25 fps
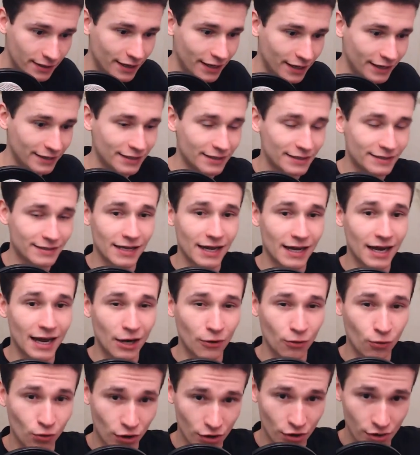it is
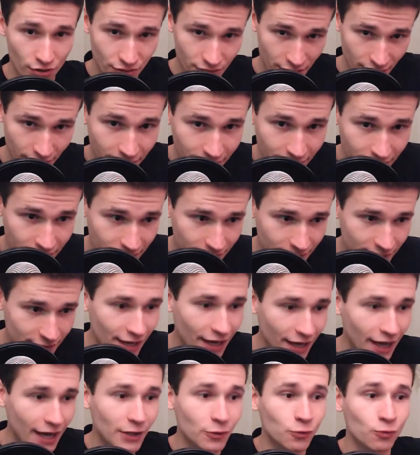our thing
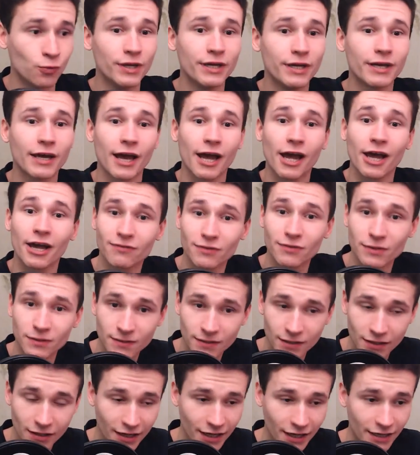and we have
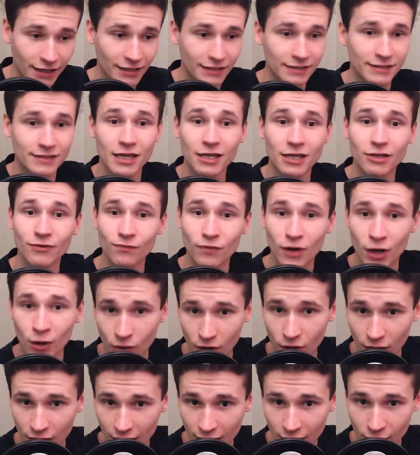it like inside of our
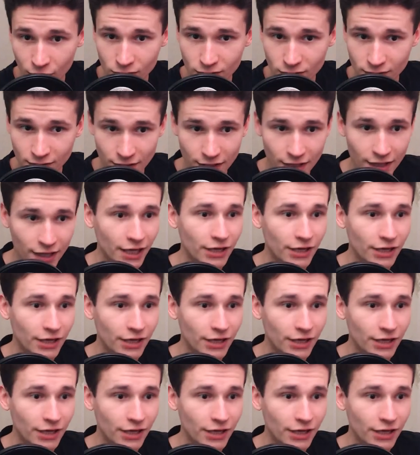house.